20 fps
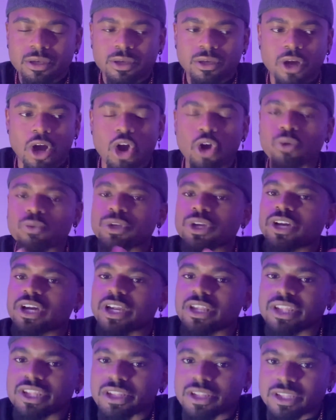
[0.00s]
Own your
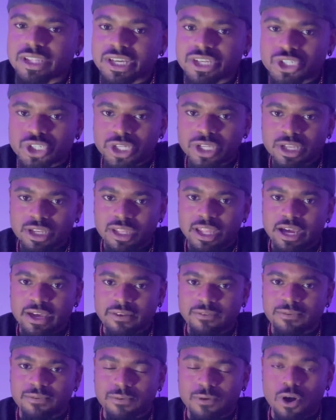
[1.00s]
condition in
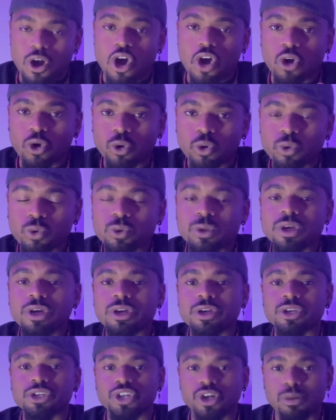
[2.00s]
life. Own
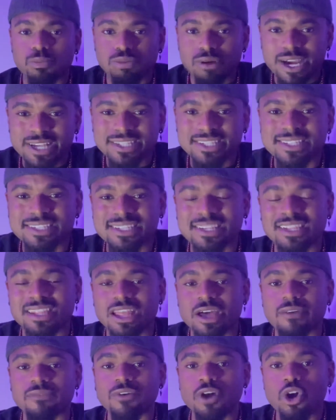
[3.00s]
your presence in
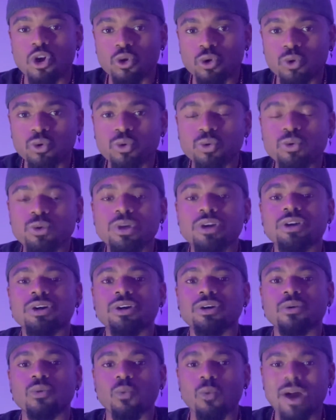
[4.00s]
life. Own
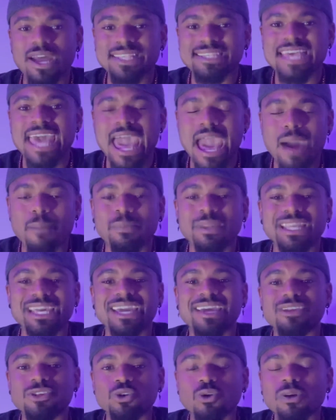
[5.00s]
what's happening
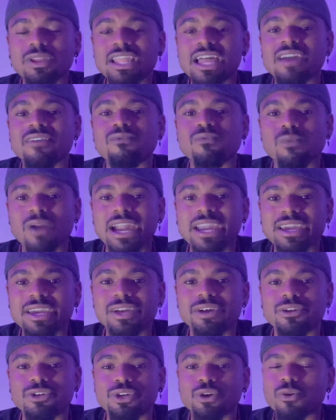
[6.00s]
in your life right
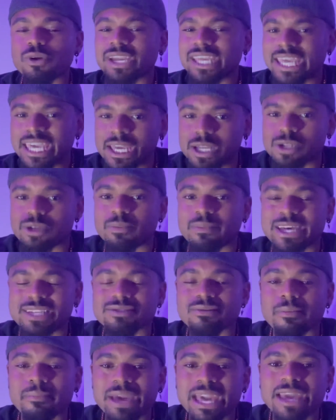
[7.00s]
here. Your kingdom as
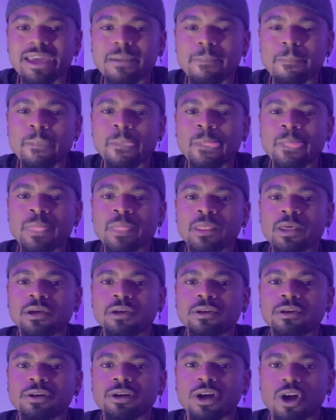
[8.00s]
a man.
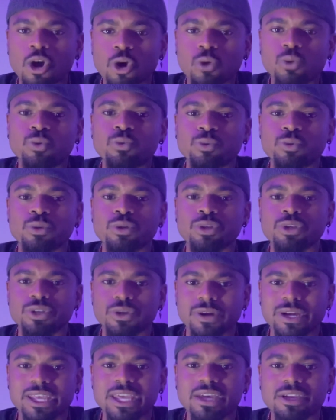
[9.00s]
Own
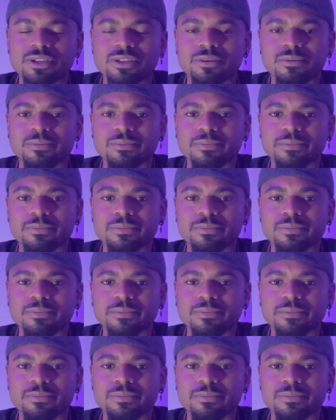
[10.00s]
your kingdom.